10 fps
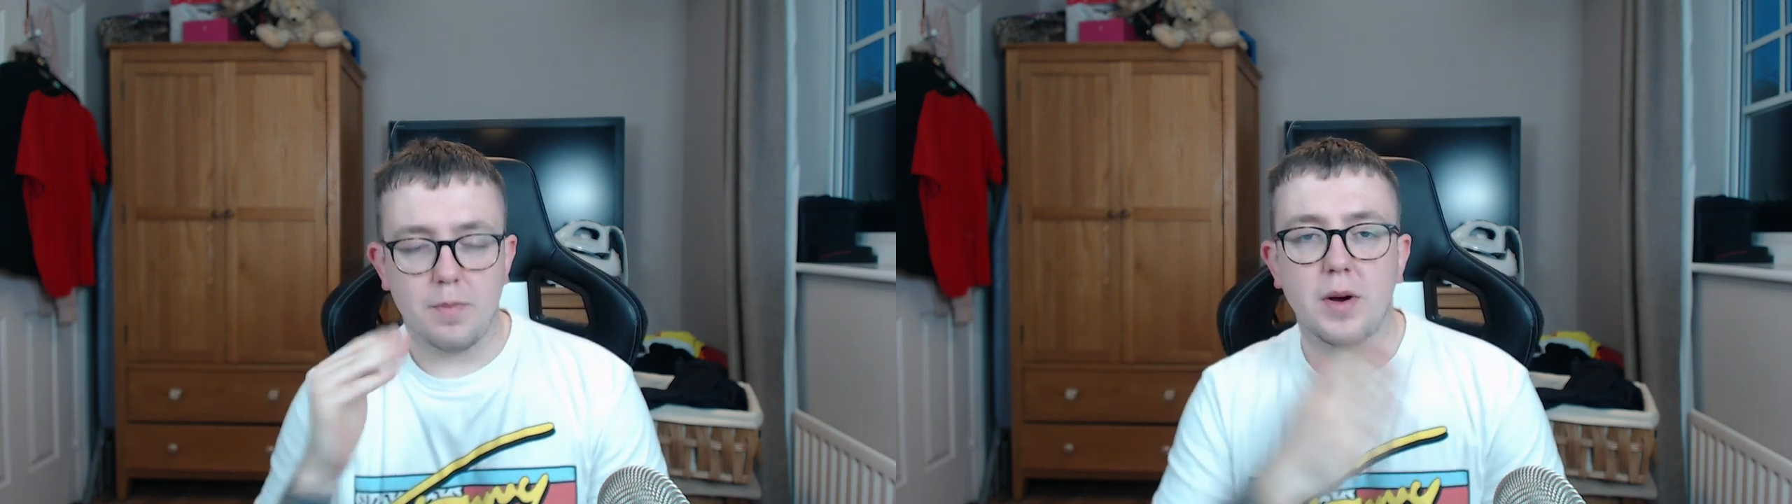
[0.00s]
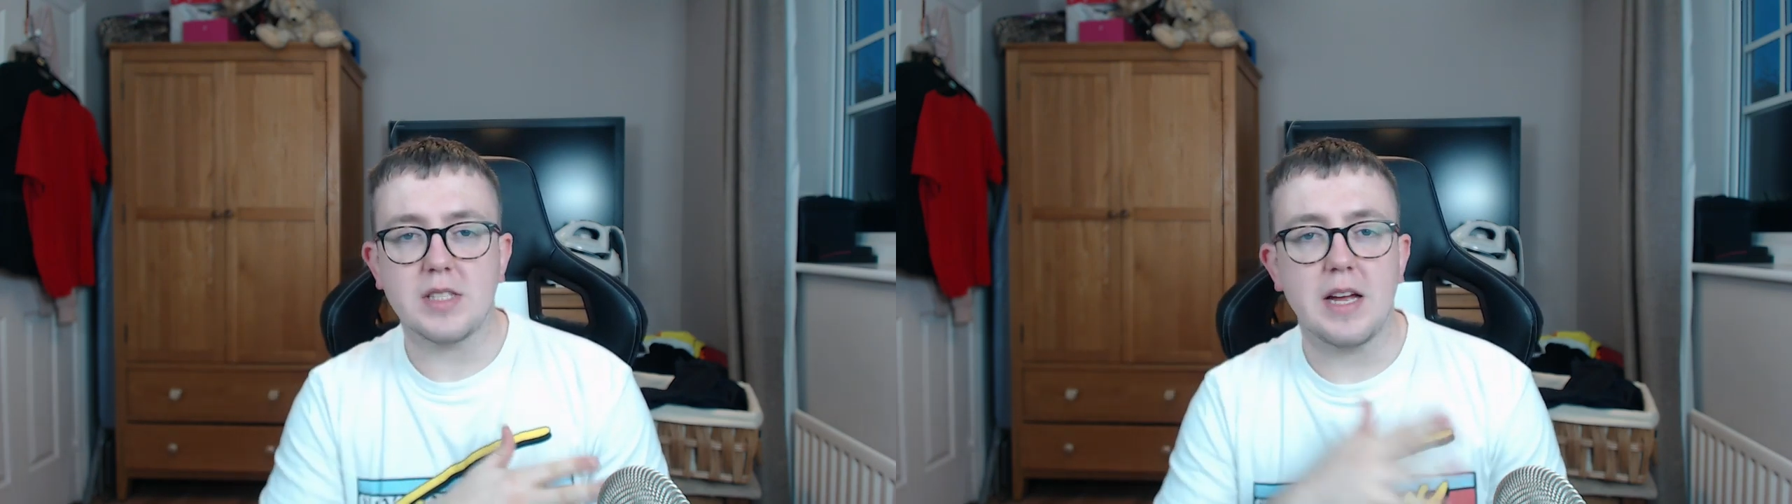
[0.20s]

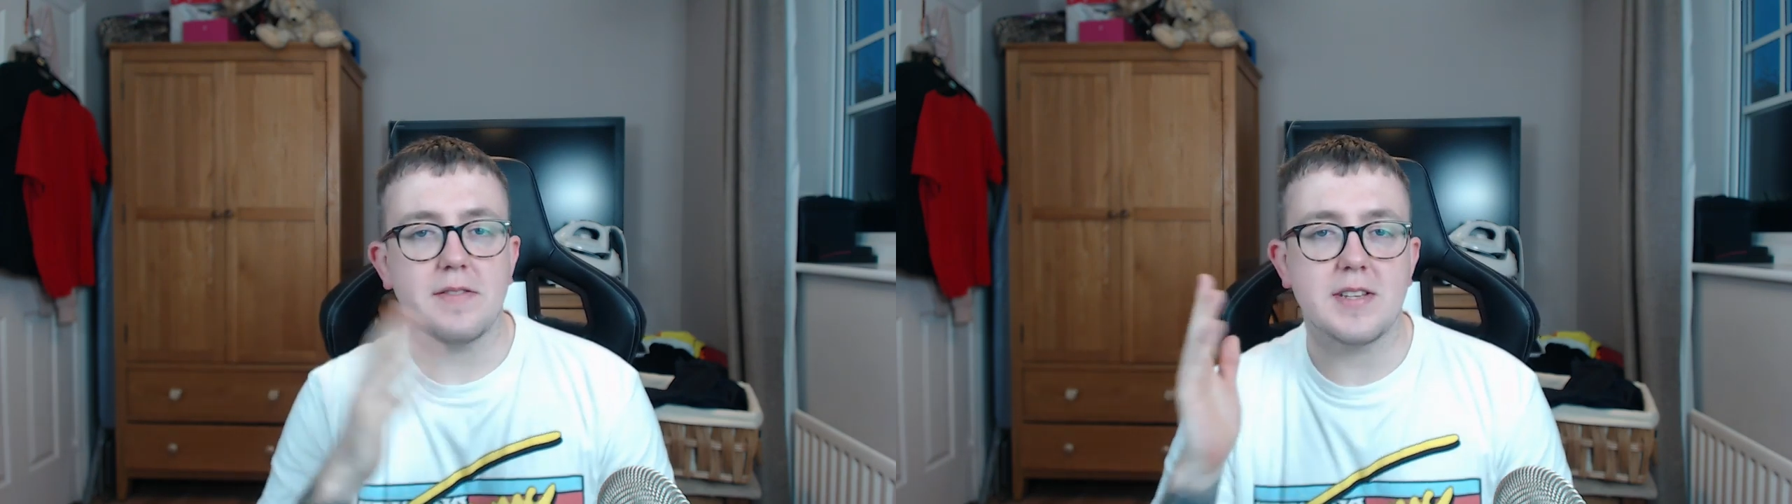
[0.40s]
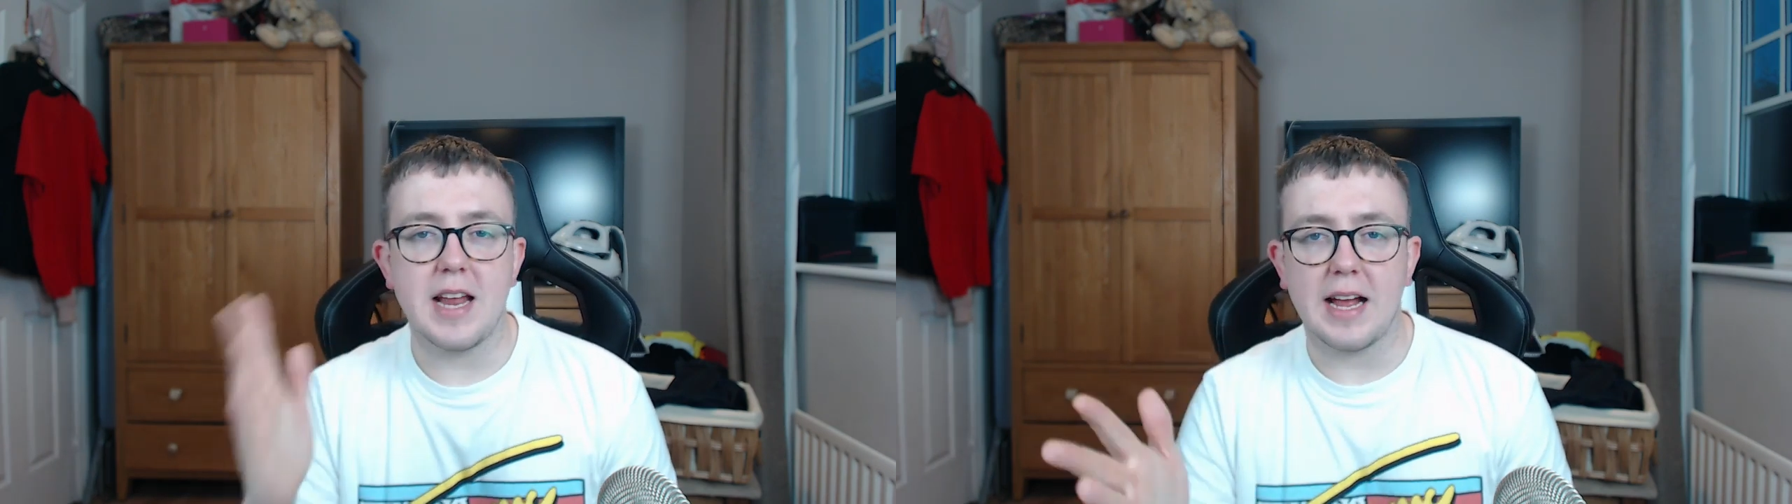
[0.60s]

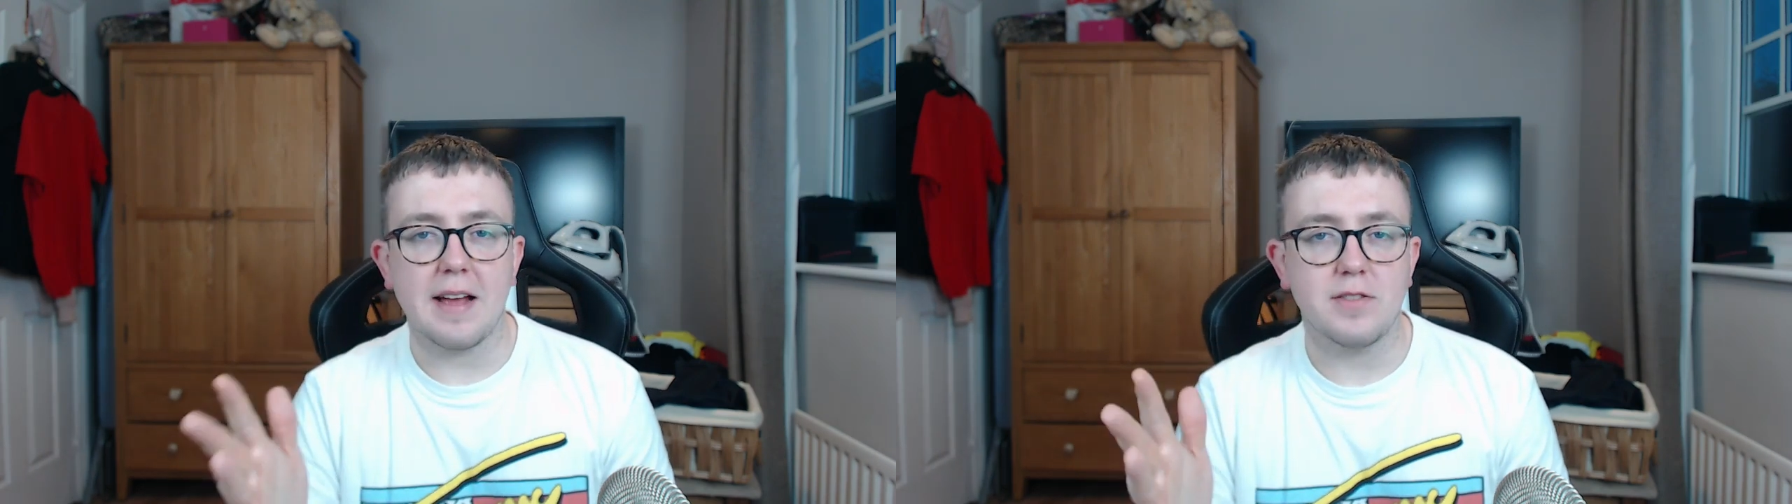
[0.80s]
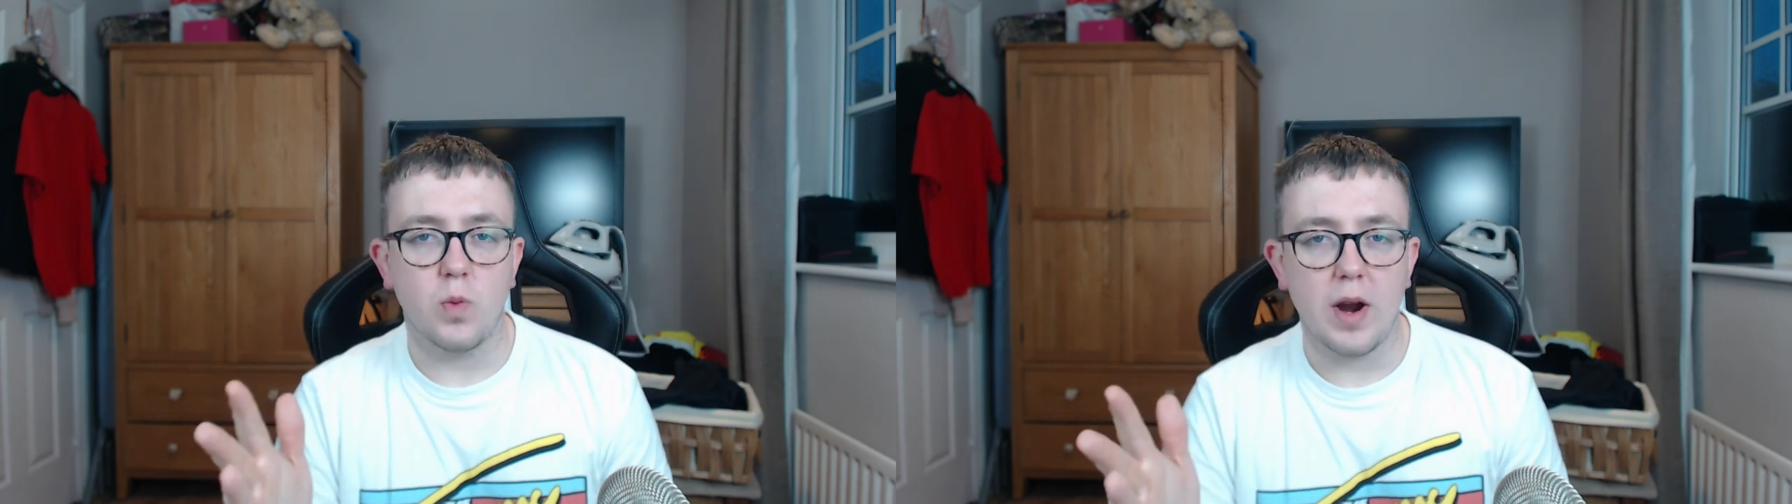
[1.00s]
Positives,
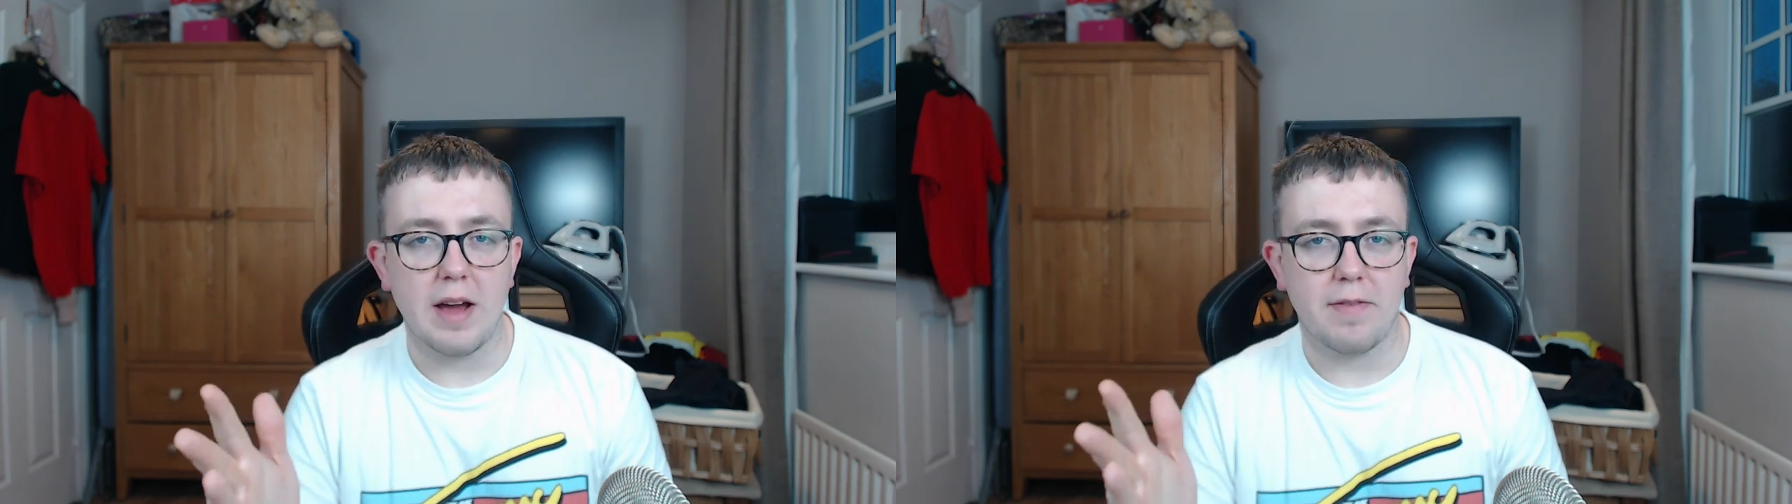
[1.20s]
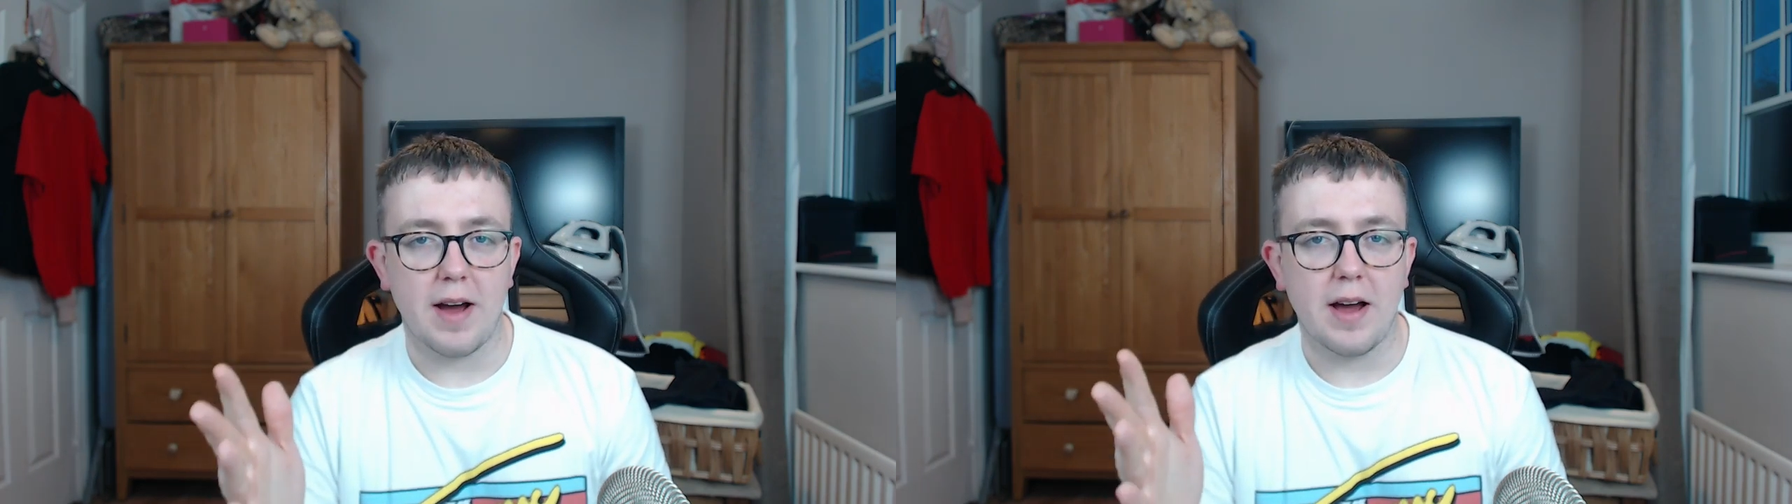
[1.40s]
negatives,
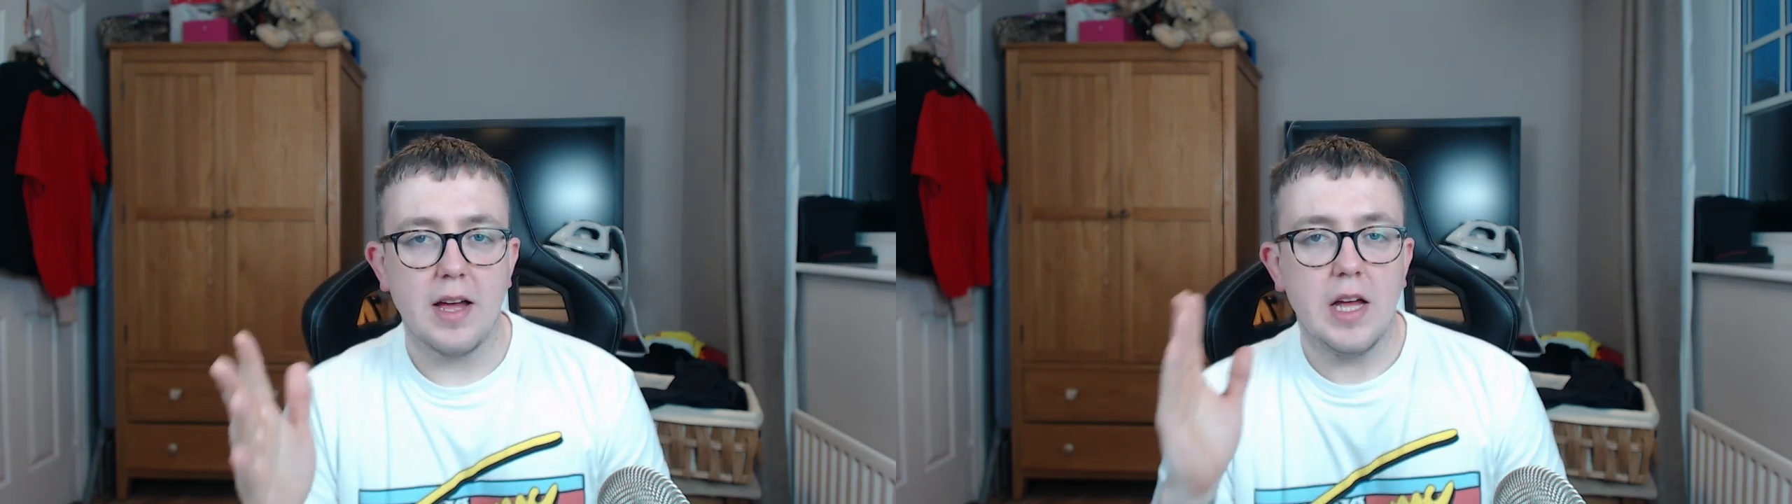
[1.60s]
whatever.